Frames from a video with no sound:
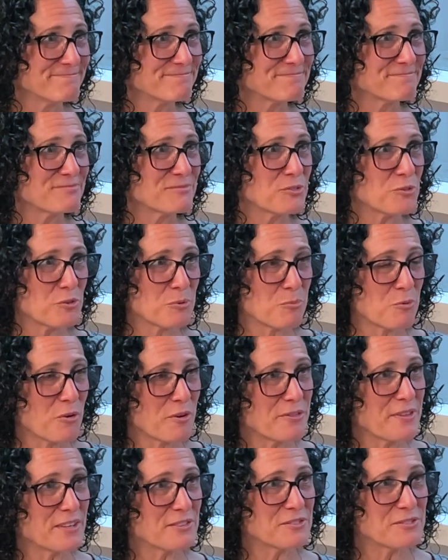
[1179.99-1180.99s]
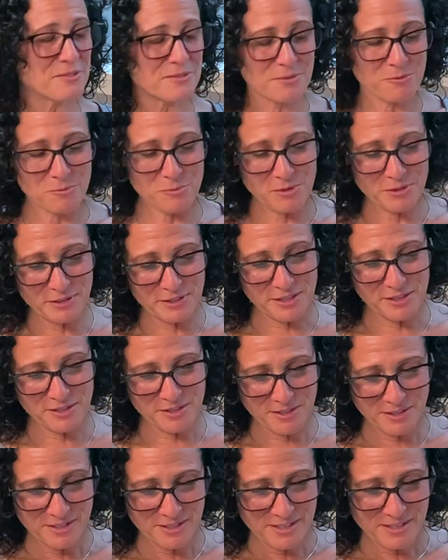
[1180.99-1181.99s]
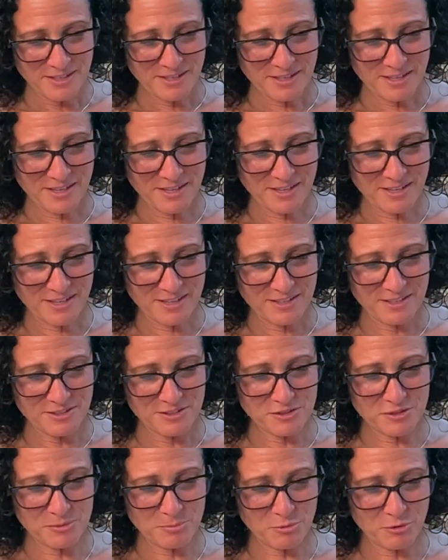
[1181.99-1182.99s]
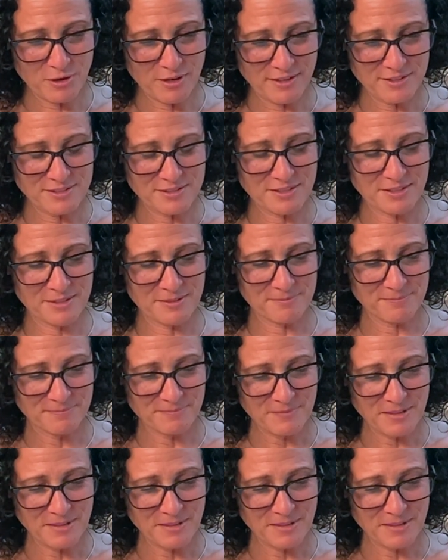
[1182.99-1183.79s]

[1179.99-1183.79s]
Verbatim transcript: Yep. Or more. That's wow. really uh, surprising.